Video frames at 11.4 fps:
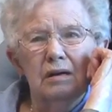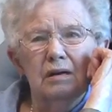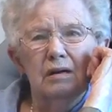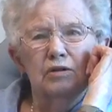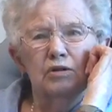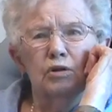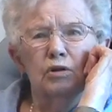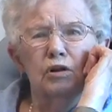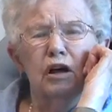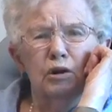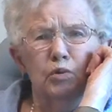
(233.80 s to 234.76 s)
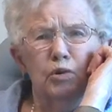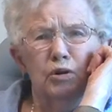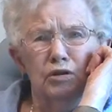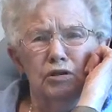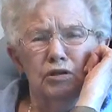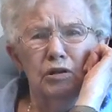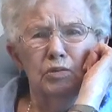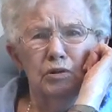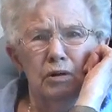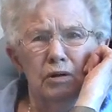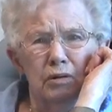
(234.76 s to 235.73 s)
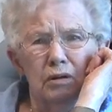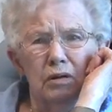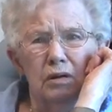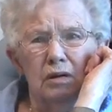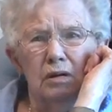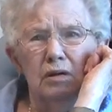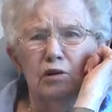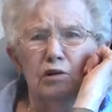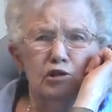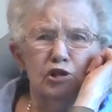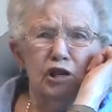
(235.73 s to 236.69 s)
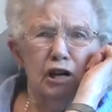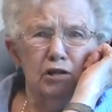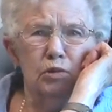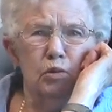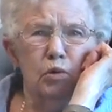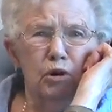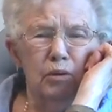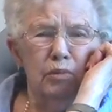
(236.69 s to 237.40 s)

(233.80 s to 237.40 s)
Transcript: It took a lot of wood to keep the little shacks warm.